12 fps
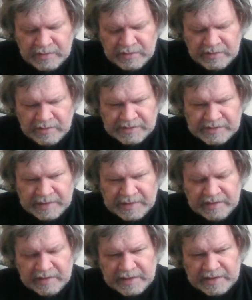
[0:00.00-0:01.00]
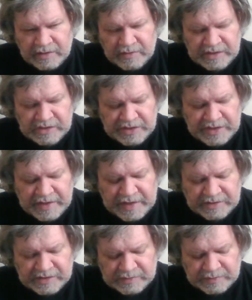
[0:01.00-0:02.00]
There was a, a lot of cringe in here,
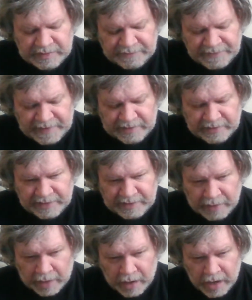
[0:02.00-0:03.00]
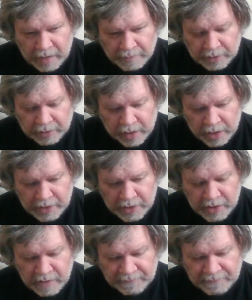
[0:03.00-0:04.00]
and just when the final thing was, "I am the
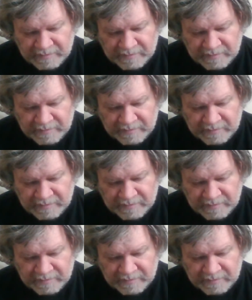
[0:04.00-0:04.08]
guardian of forever."